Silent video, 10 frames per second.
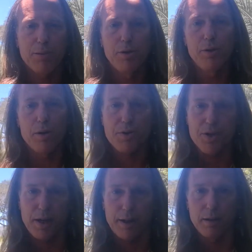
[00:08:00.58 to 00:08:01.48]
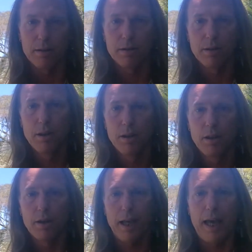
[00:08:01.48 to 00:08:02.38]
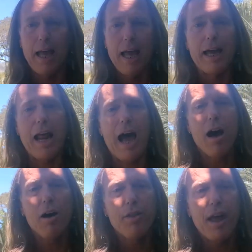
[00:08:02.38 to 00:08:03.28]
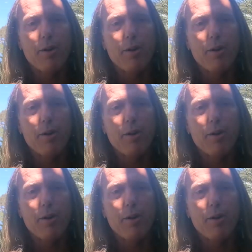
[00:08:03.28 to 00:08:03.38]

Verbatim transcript: Pluto cycle okay? And how that